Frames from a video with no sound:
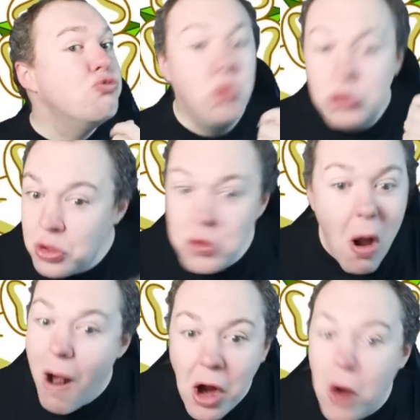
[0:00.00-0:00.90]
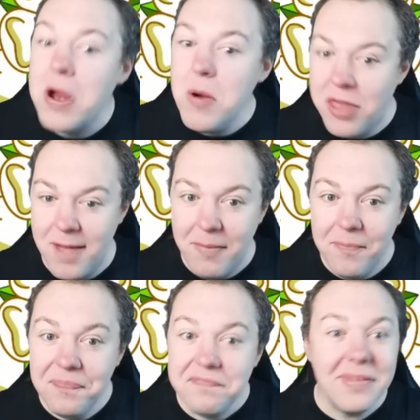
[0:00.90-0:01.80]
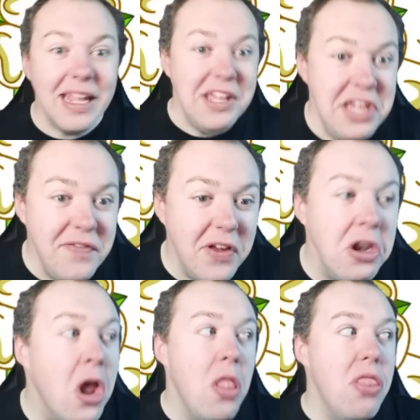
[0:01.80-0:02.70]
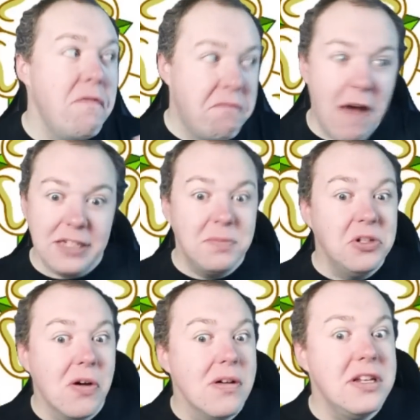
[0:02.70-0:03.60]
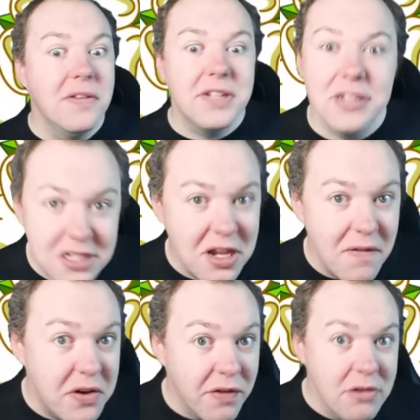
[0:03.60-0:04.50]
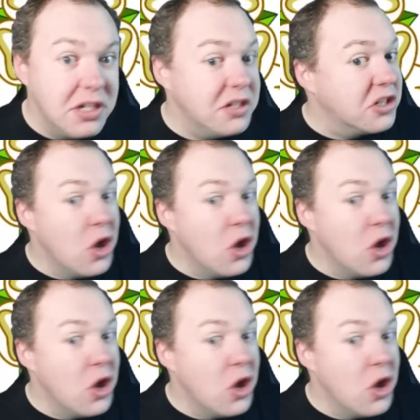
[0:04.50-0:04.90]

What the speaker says: do not agree with him. Even the vast majority of Conservative voters